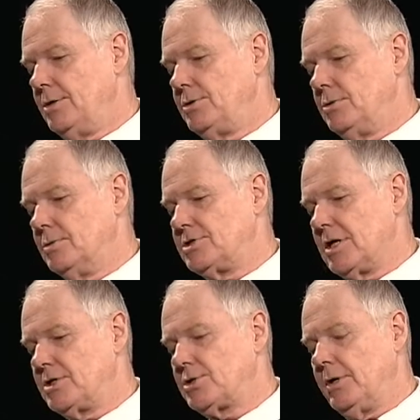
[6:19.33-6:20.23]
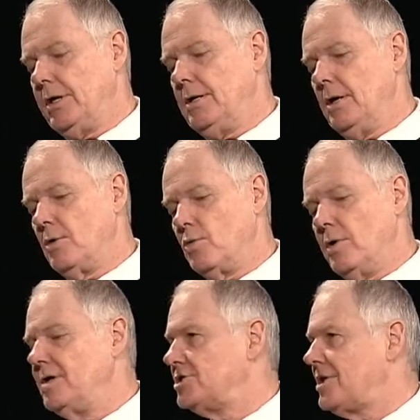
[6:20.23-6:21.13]
to essentially
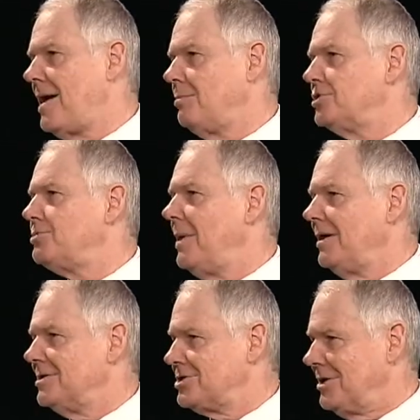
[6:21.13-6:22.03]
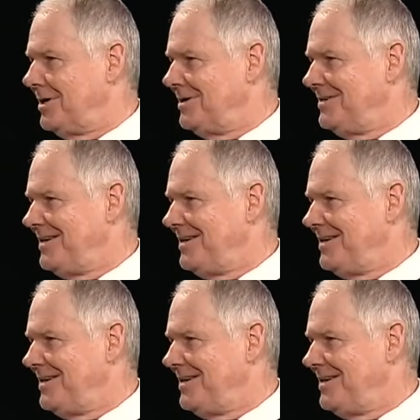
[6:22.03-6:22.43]
reestablish Palestine